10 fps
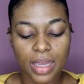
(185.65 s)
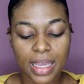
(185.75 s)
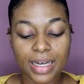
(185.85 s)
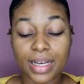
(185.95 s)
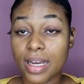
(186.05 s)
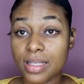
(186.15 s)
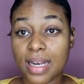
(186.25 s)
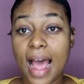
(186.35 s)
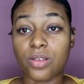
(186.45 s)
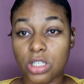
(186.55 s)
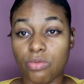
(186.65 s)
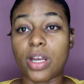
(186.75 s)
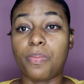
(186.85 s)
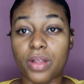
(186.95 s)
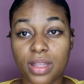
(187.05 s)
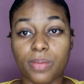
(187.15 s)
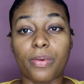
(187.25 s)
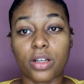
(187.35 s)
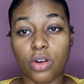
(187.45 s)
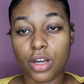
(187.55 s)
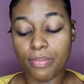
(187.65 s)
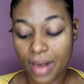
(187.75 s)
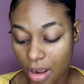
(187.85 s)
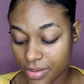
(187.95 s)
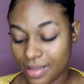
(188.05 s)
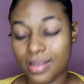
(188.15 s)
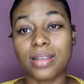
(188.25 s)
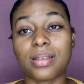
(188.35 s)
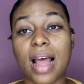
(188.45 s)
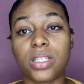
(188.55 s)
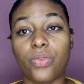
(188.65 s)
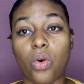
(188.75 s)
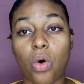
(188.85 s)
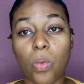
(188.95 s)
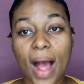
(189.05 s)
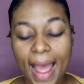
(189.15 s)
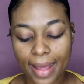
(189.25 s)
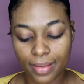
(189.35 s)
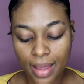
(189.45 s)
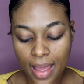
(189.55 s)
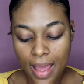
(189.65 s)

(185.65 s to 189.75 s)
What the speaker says: It does last. When you put this product on your brows, it does last for a while.